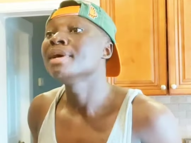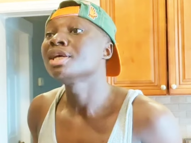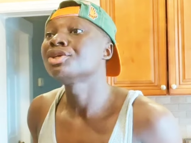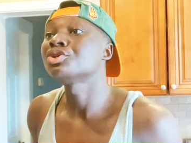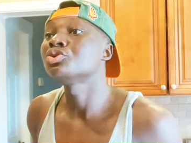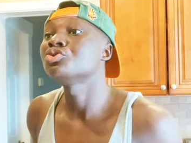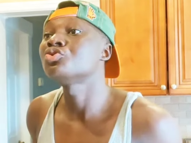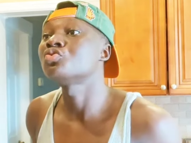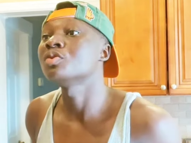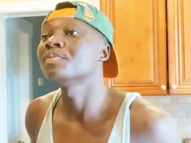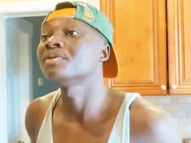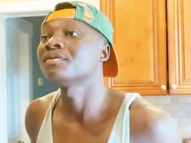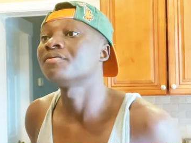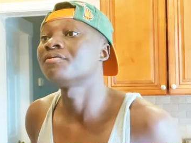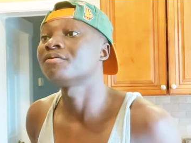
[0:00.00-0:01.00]
makes you
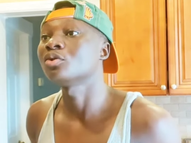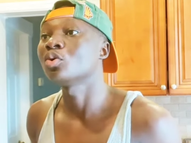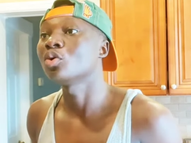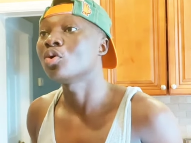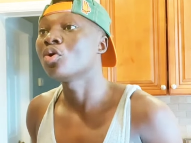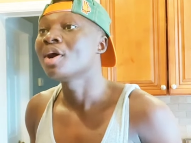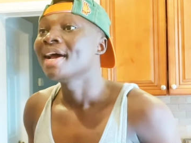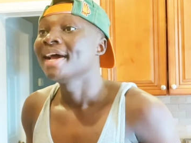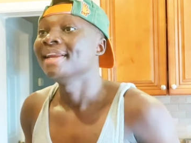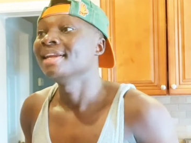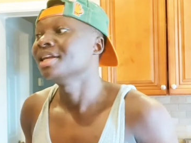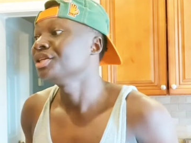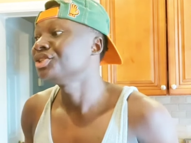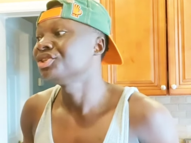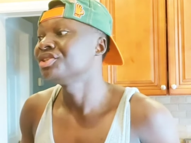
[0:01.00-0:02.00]
sweep the floor and
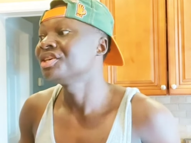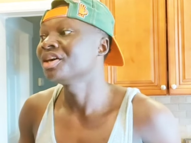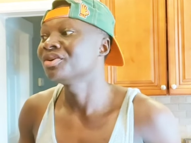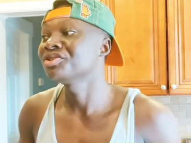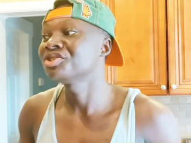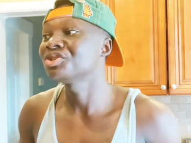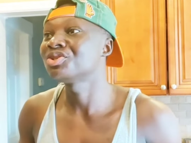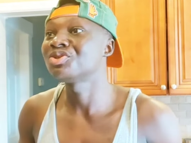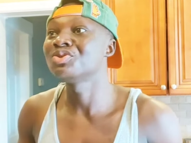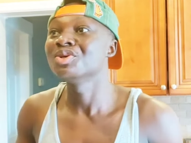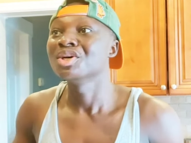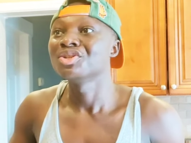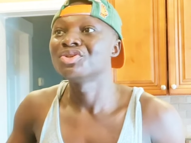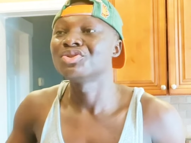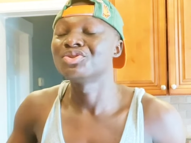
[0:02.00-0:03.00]
then she tells you to,
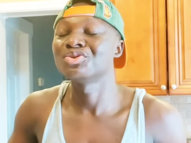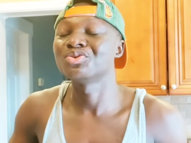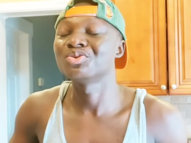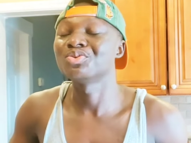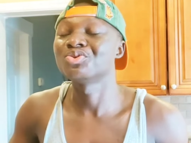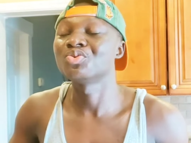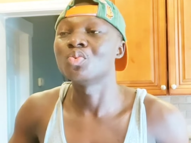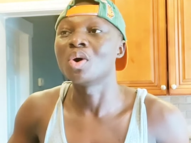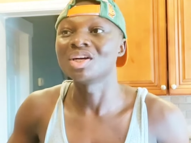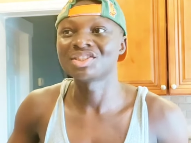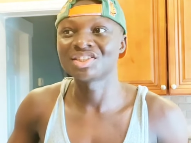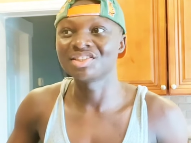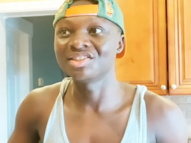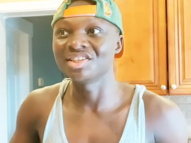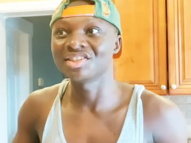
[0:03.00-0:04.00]
to, to, to, to
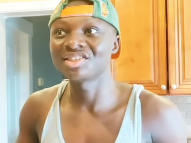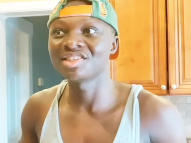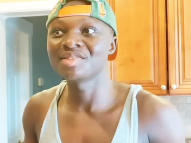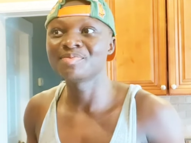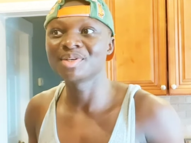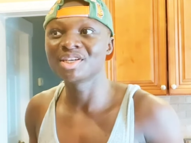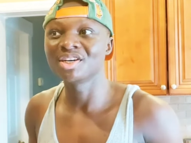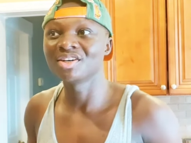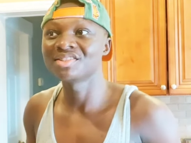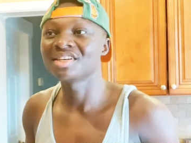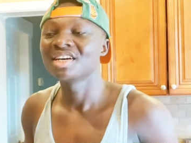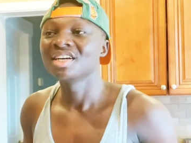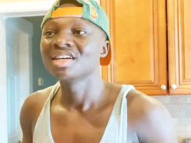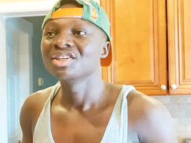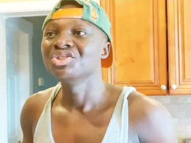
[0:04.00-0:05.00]
wash the dishes
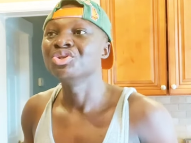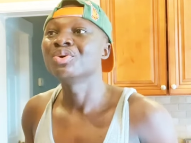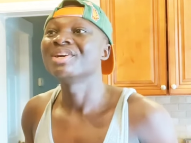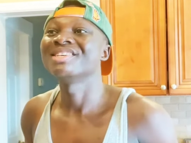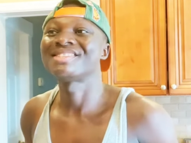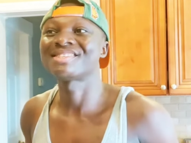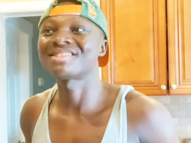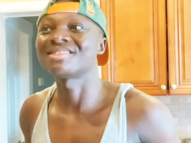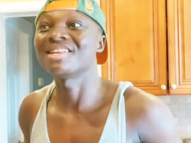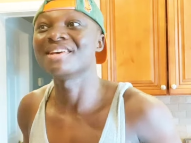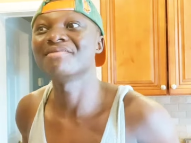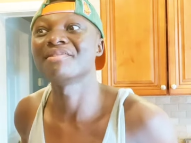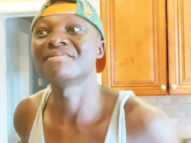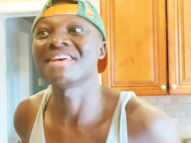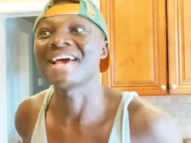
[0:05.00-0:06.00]
because you're the
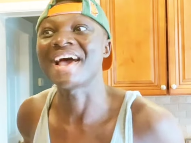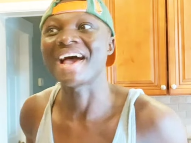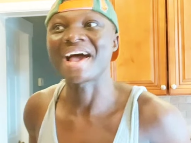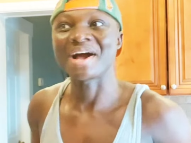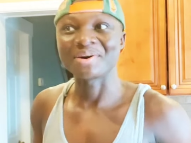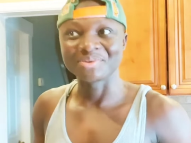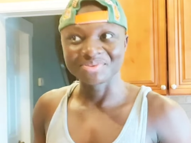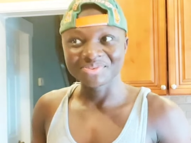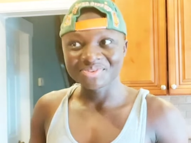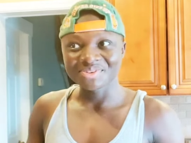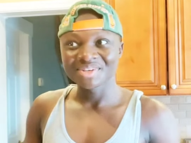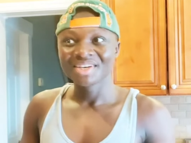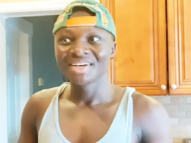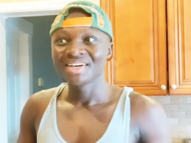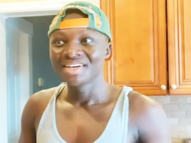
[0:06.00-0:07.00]
slave of the
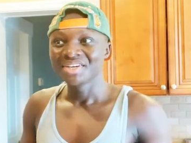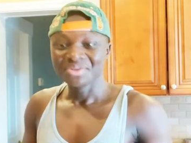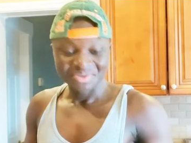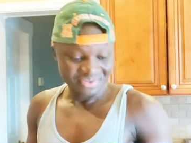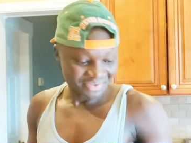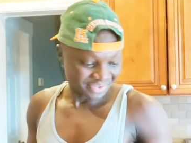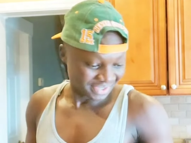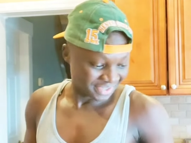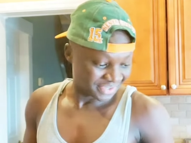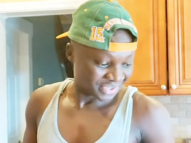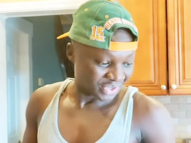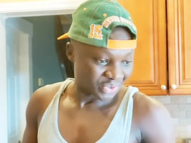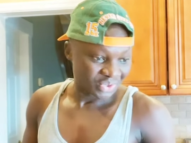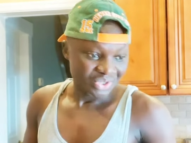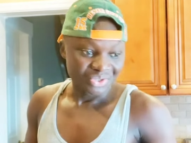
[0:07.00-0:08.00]
house.
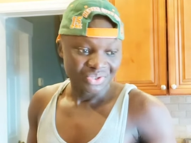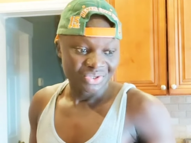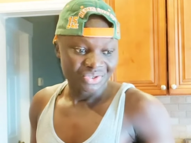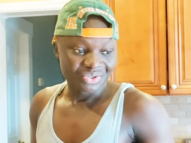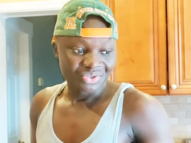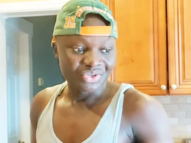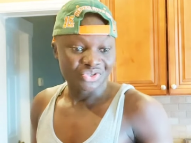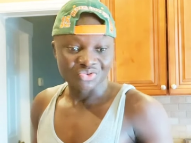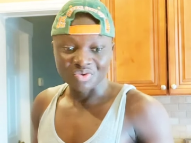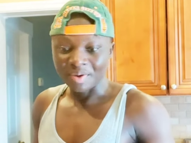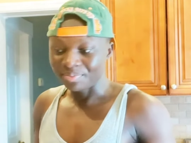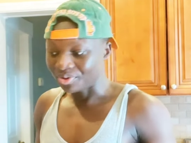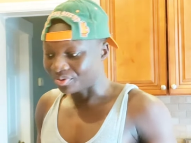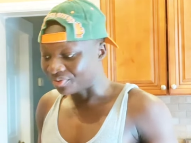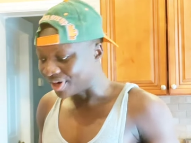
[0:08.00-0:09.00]
So you
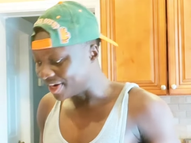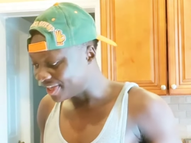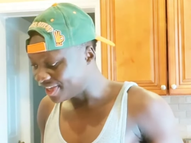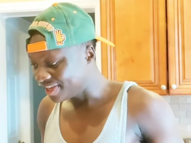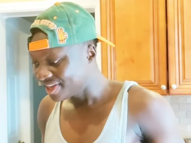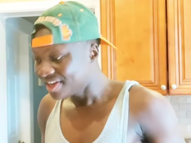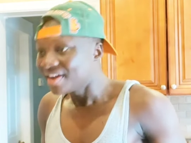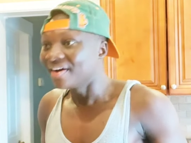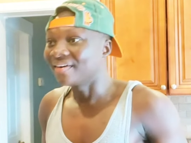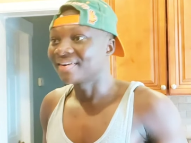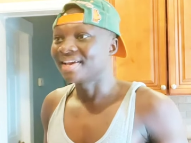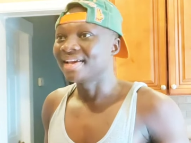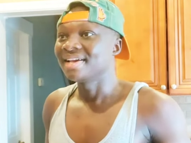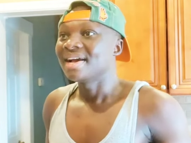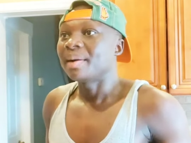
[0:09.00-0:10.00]
swept already?
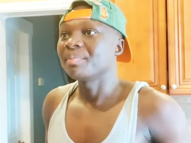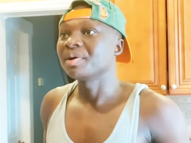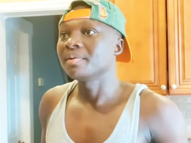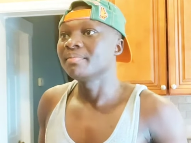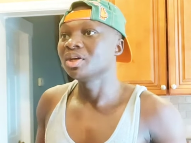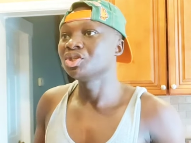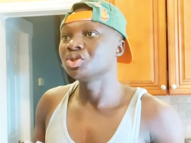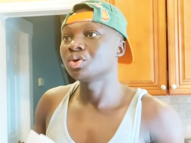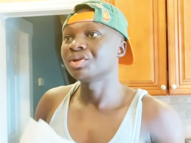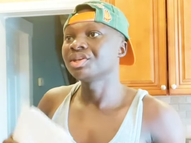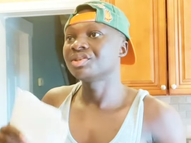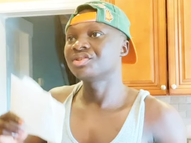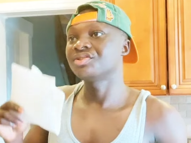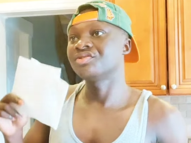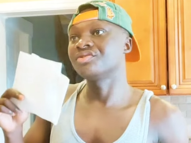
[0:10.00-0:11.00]
Okay, I'm gonna make sure
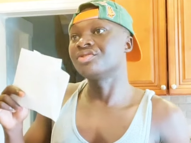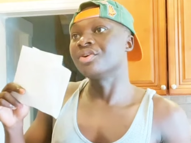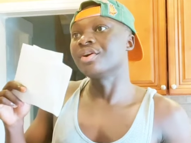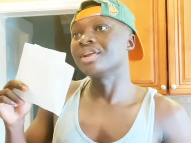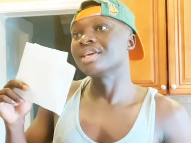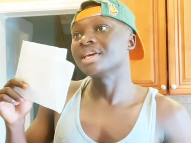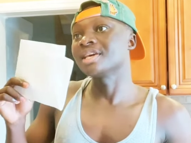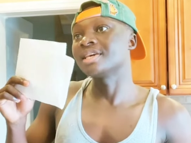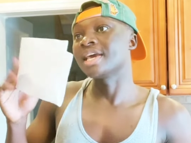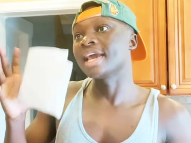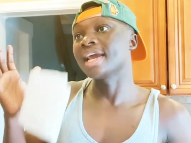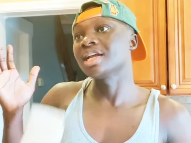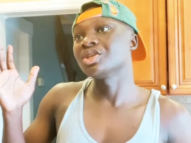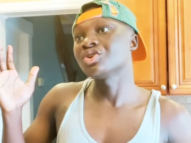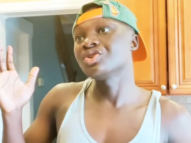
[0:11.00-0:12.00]
this is dirty
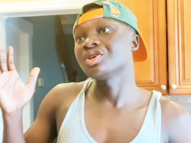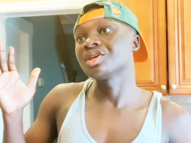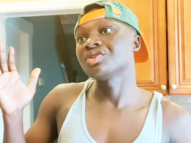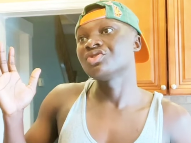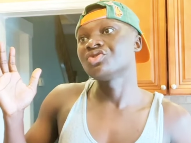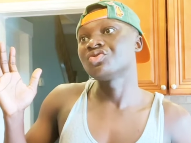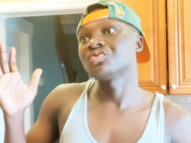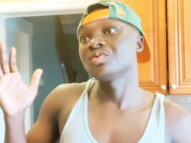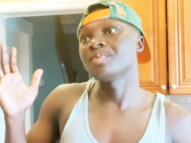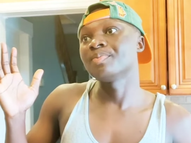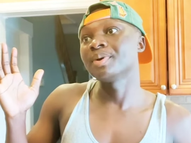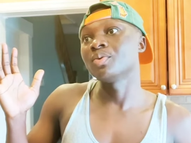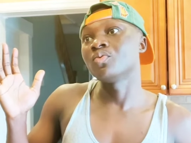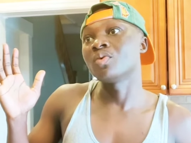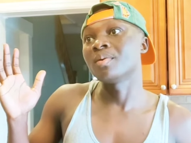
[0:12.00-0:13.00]
again so you can
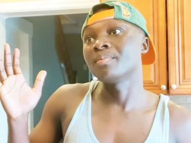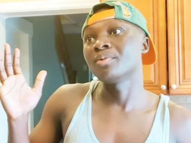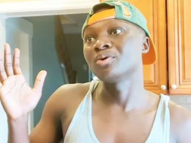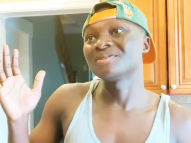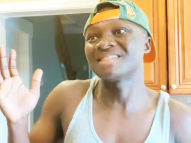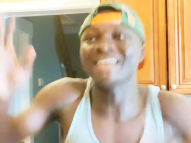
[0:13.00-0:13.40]
sweep it one more